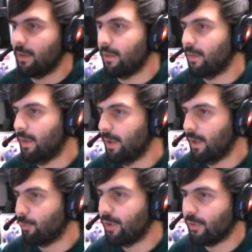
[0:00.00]
the
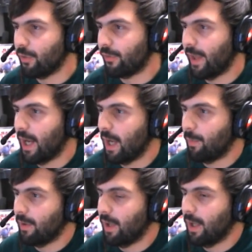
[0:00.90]
regionals that
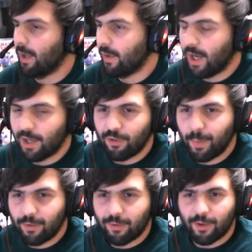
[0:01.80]
happened, and I just
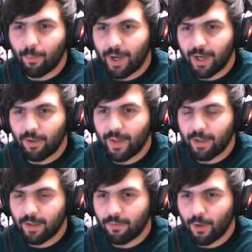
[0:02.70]
basically compiled that
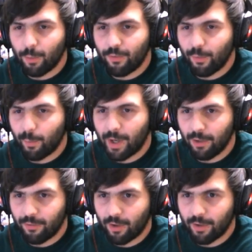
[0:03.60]
info into a pie
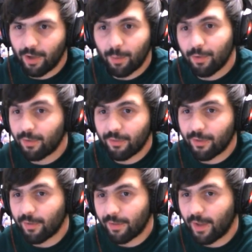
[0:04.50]
chart, numbers and
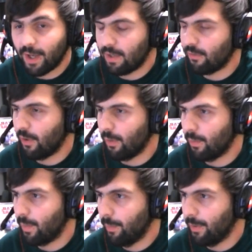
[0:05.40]
stuff like that, so it
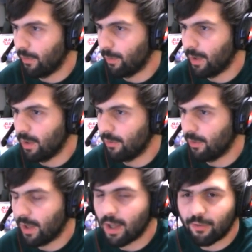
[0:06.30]
might be a little bit easier
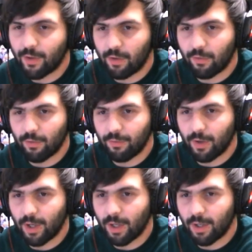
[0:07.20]
to get a sense of
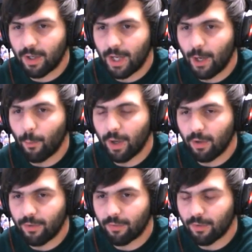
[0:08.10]
how well
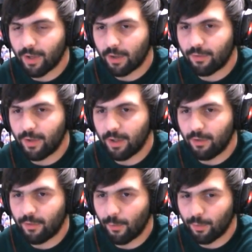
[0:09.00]
different decks did.
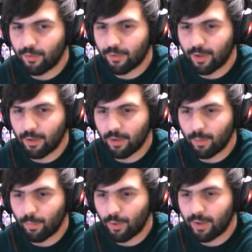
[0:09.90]
So we're just going to
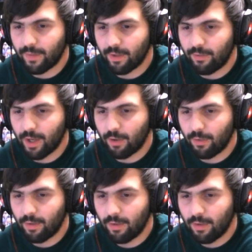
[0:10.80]
break that
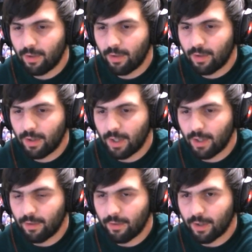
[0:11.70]
down
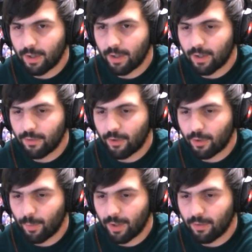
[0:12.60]
and talk about it.